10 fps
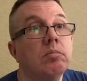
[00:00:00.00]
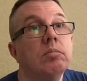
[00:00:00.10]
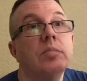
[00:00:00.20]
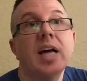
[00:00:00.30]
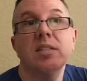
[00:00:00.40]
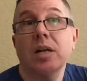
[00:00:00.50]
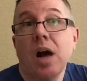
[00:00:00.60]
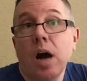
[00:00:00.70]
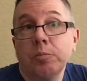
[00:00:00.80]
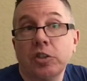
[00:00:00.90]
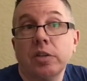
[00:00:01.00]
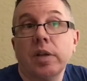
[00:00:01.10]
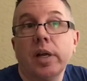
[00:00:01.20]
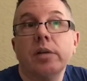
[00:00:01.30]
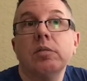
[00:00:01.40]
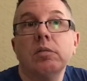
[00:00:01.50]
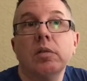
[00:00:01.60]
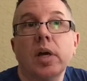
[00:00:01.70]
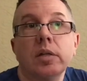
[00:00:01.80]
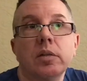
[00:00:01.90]
That's an option
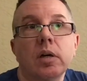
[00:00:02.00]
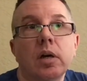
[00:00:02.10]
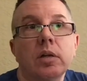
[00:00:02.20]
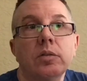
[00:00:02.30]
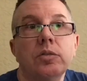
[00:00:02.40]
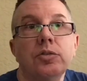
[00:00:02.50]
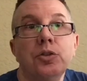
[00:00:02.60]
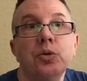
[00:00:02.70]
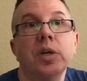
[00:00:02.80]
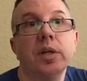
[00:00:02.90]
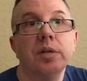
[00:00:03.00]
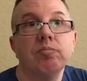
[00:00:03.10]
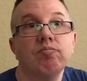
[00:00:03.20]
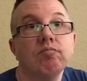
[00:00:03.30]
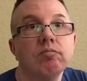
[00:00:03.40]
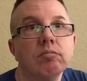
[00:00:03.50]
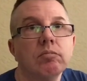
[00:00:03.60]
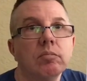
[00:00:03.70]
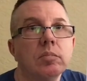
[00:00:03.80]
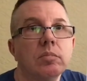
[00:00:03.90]
that you
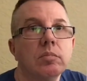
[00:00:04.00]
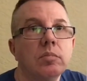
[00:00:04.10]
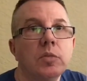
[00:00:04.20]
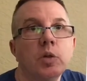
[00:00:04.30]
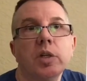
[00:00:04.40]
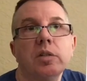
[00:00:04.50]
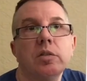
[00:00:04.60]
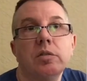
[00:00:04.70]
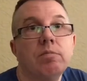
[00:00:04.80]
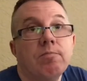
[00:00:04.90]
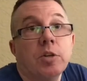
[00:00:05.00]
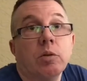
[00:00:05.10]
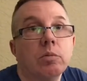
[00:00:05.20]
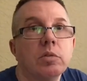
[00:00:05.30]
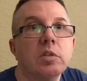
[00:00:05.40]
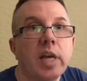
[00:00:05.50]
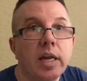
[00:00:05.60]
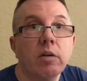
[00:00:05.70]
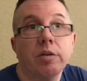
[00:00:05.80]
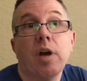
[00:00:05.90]
can
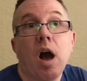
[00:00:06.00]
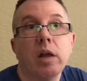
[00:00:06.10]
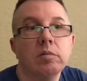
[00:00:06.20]
take or not.